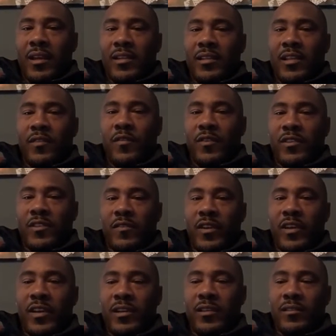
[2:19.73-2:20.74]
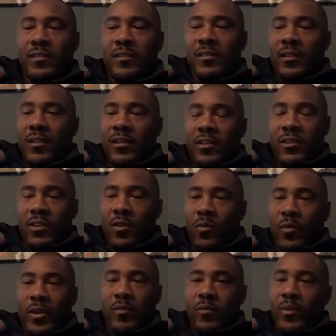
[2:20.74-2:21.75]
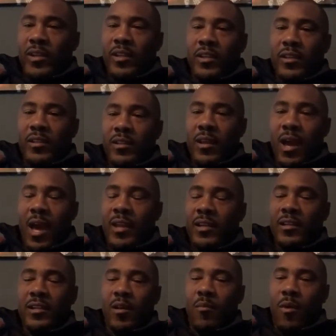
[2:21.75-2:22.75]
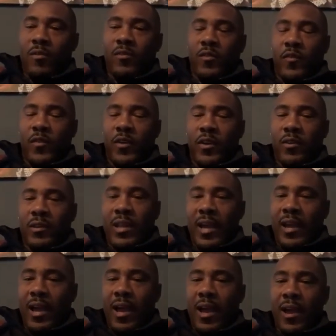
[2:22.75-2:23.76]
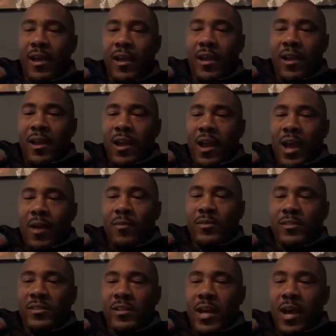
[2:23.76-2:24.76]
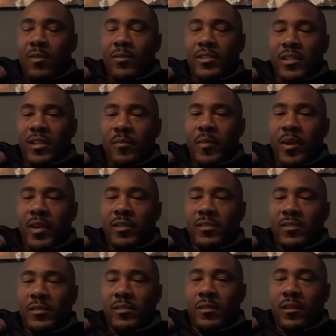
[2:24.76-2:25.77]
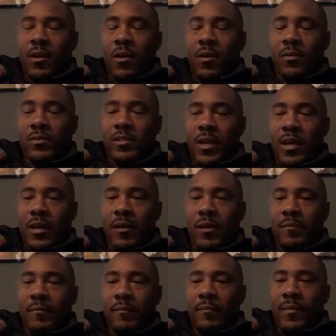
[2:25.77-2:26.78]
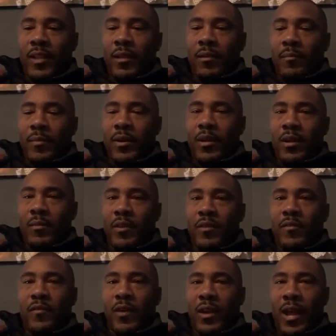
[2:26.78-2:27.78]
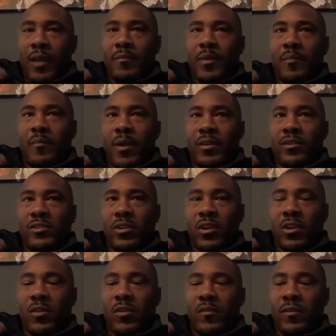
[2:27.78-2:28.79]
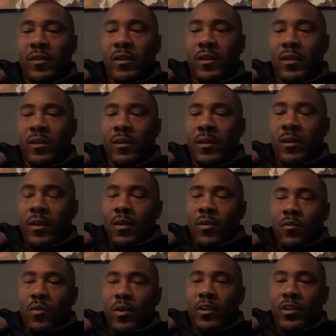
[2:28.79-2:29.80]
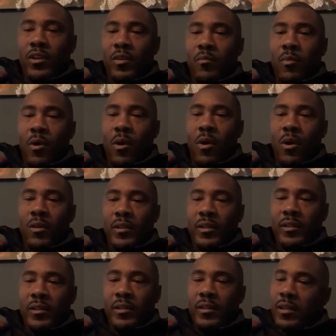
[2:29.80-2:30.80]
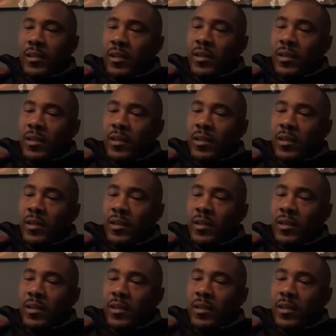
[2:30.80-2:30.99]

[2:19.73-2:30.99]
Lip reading: defensive end. We didn't. I didn't come off the field like I was in the mix the whole time, but he felt I'd be better served running the ball and